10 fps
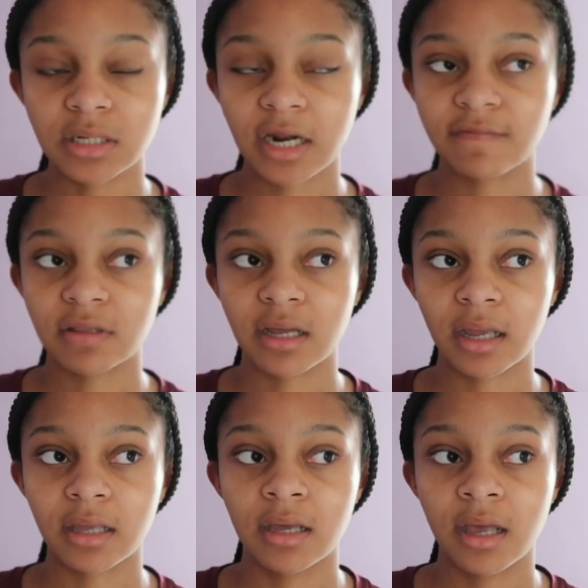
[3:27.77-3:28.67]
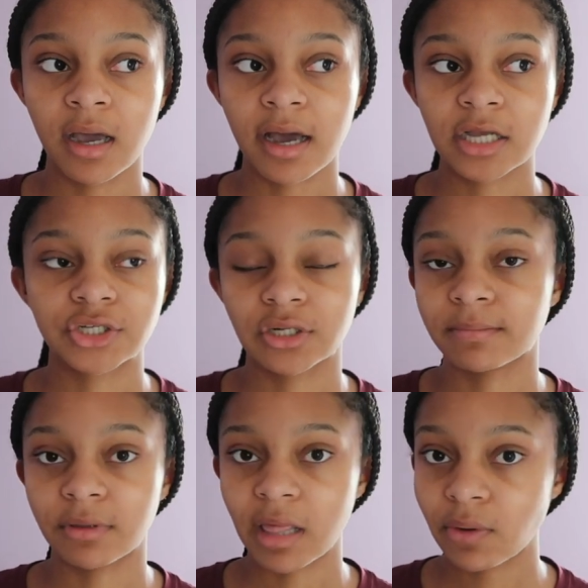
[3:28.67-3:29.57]
And I feel like I
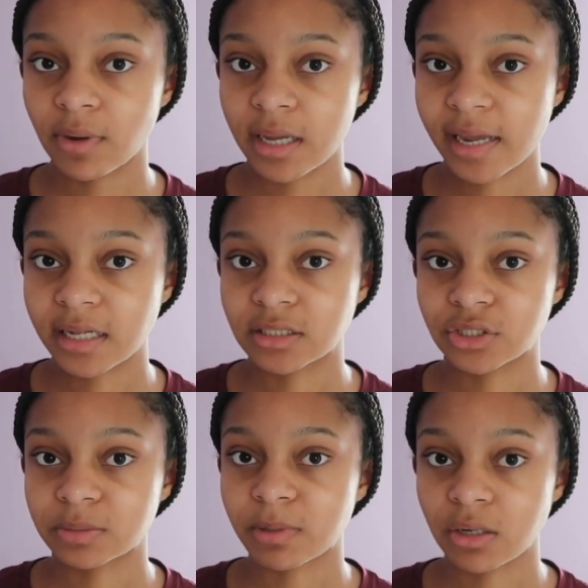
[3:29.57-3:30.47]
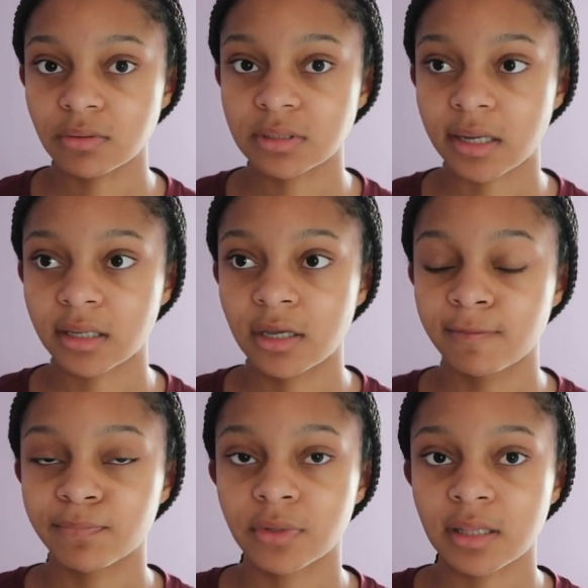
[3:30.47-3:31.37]
shouldn't be that way. I need to just post. Like
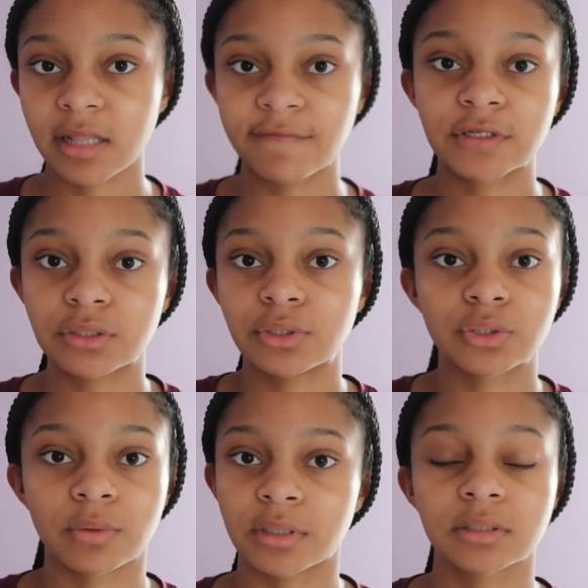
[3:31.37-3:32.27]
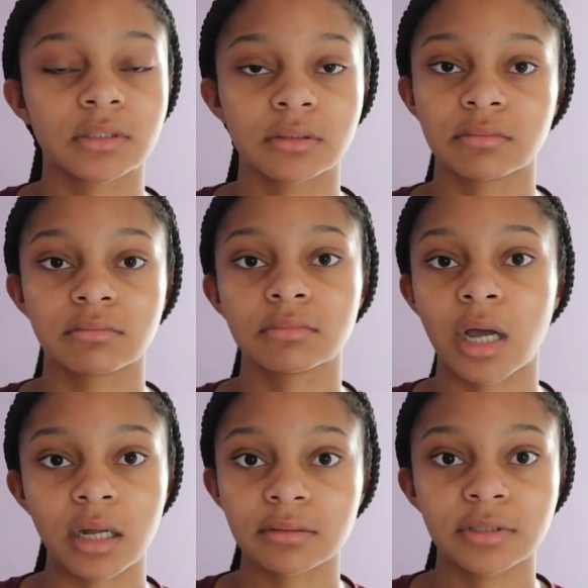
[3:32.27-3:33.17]
life is too short to
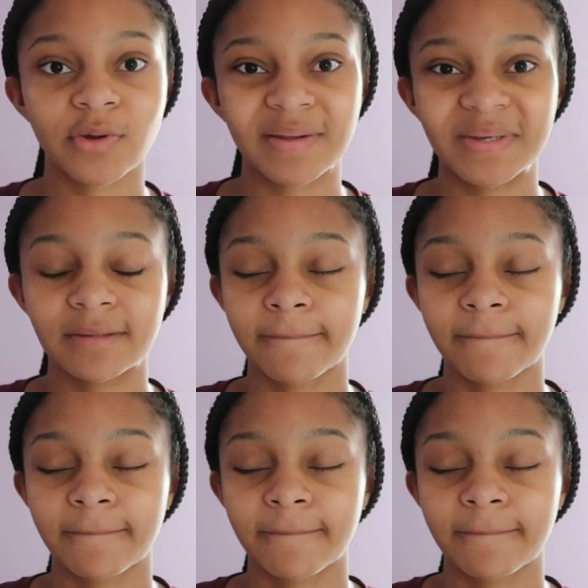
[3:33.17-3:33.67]
not. You know what I mean?